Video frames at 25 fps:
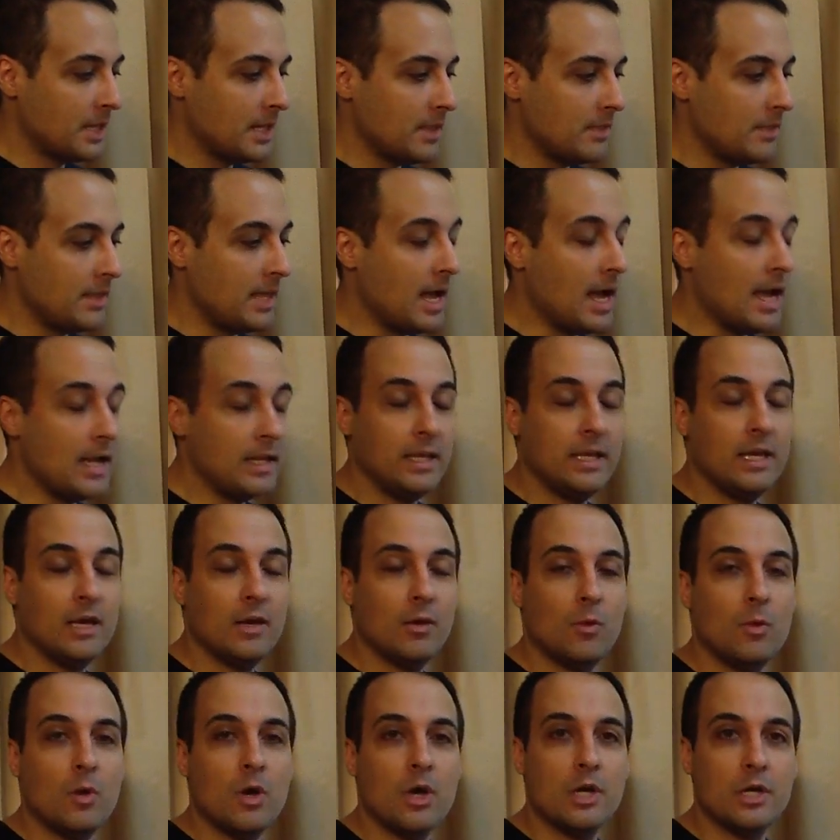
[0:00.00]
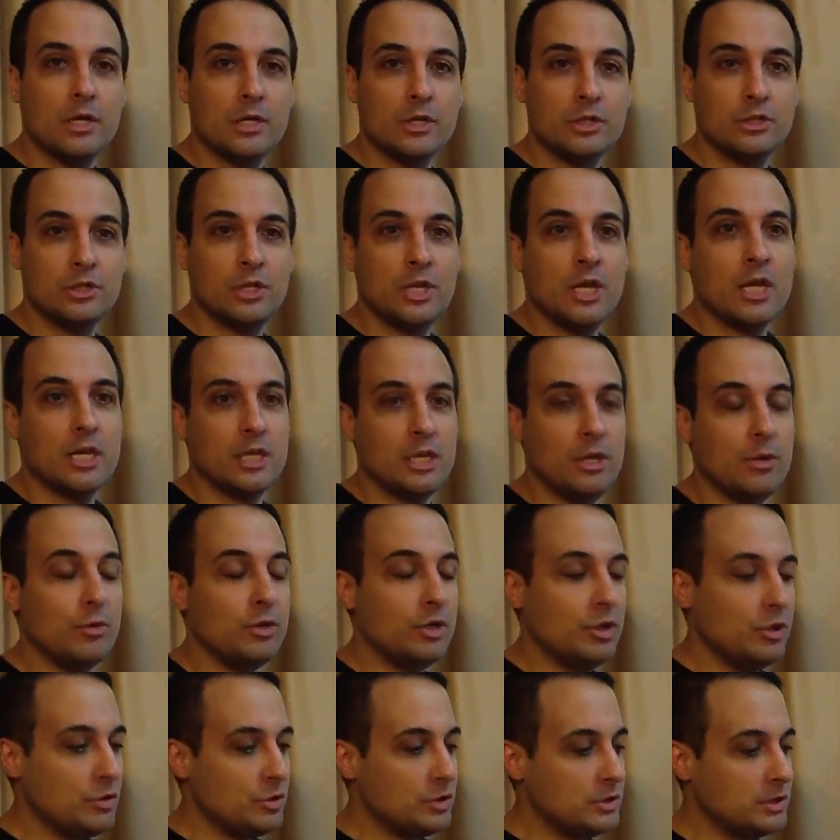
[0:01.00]
the idea was you would
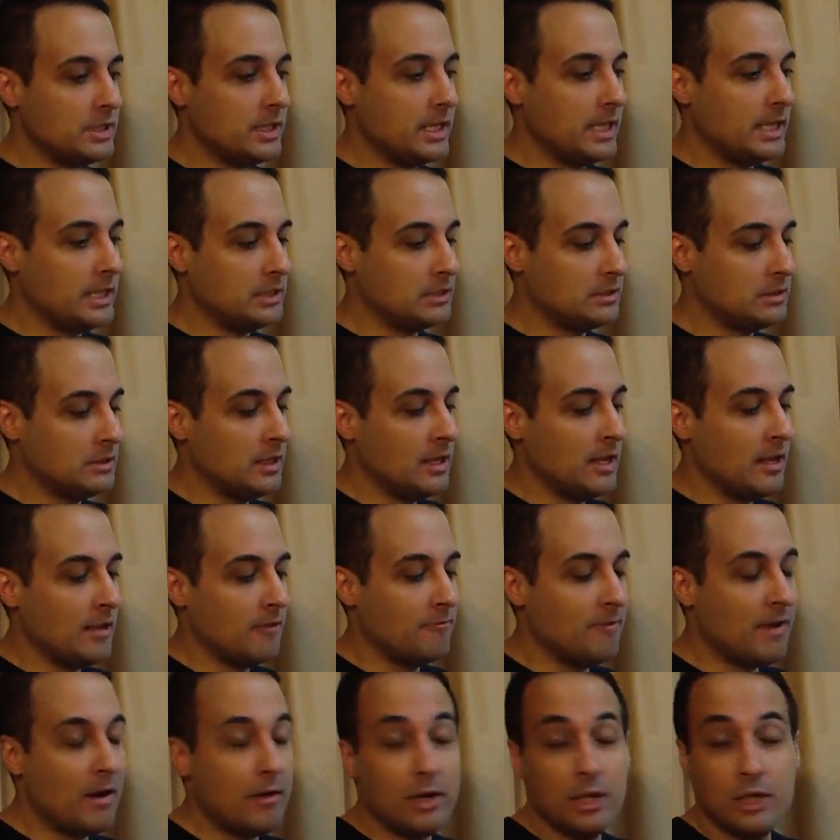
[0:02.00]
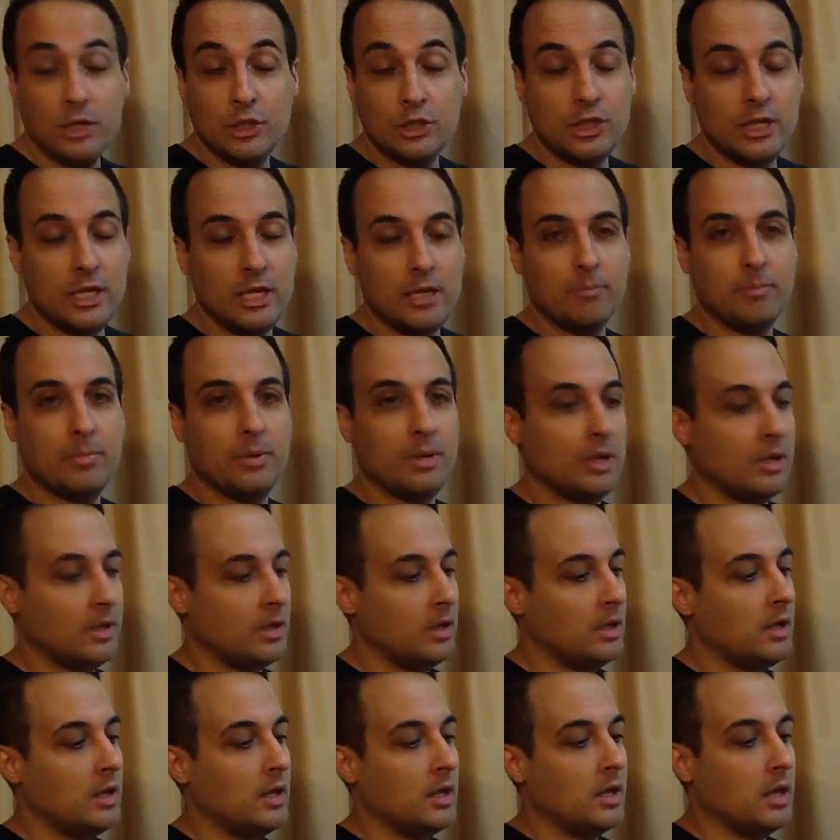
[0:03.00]
use these very cheap
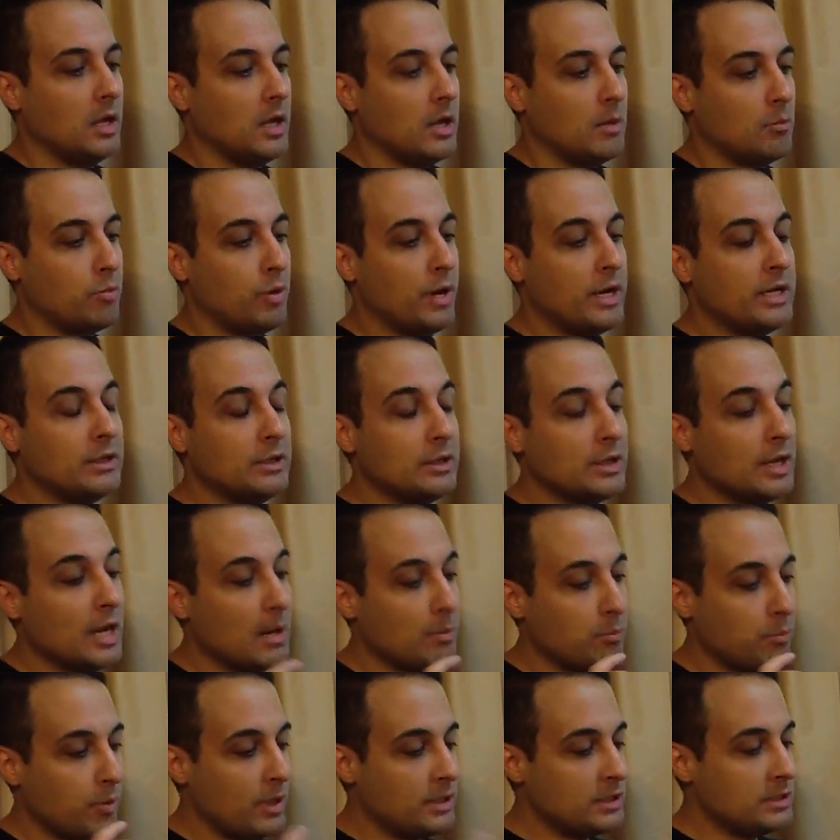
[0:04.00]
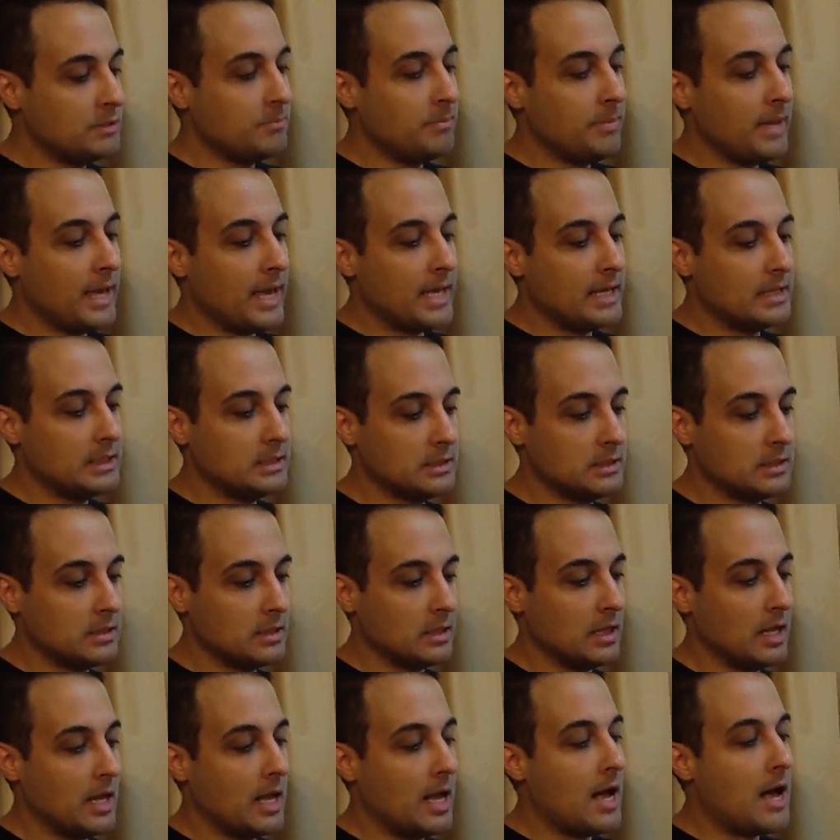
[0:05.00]
prism-based
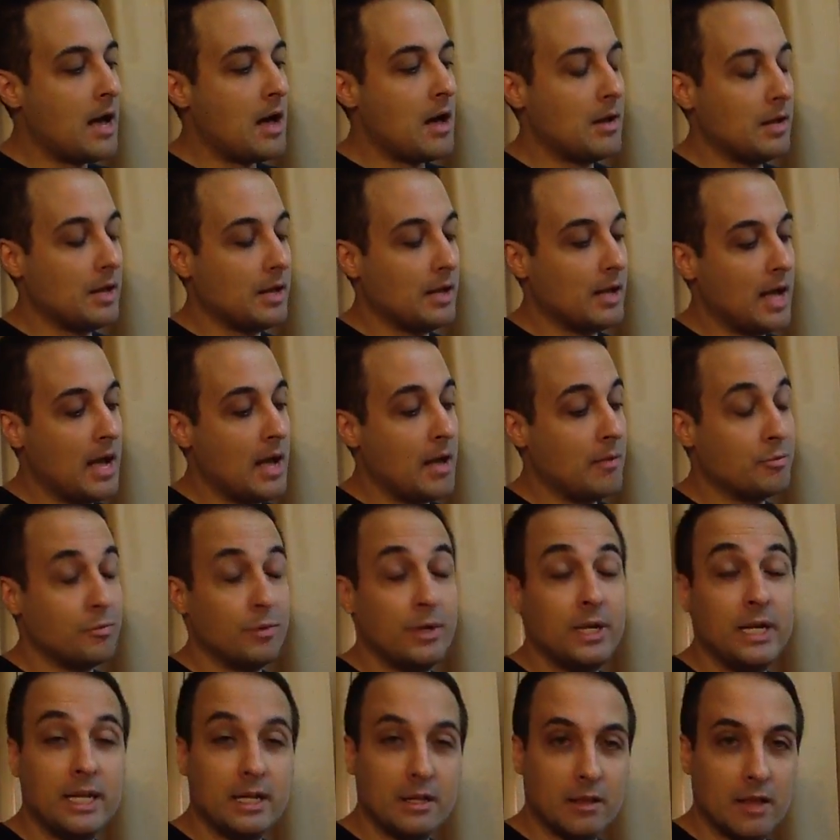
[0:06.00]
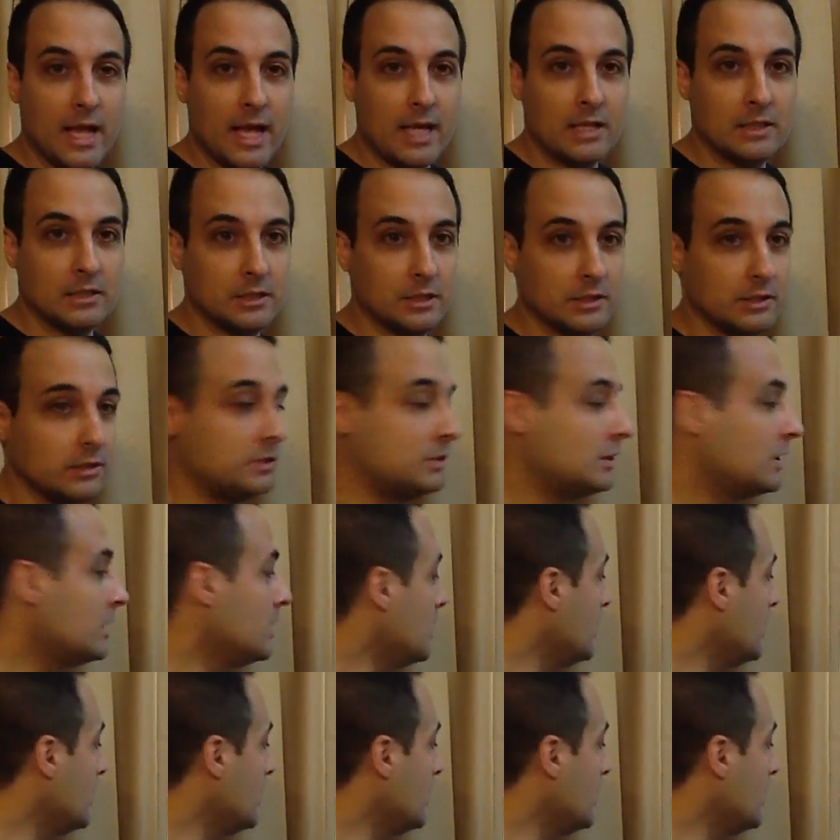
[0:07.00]
3D glasses